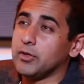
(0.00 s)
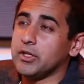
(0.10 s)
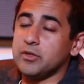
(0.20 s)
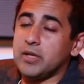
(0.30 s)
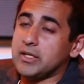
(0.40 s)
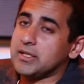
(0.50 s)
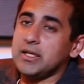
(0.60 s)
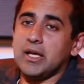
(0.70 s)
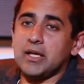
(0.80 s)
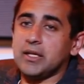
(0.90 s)
really do that
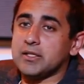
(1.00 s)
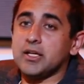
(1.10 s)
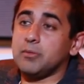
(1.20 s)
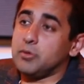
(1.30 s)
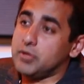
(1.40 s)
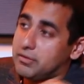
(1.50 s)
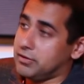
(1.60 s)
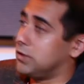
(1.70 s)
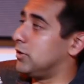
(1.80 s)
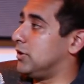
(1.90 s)
today, and at the time, you
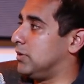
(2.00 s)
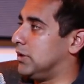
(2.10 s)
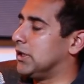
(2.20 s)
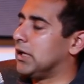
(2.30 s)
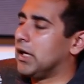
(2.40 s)
definitely couldn't do it.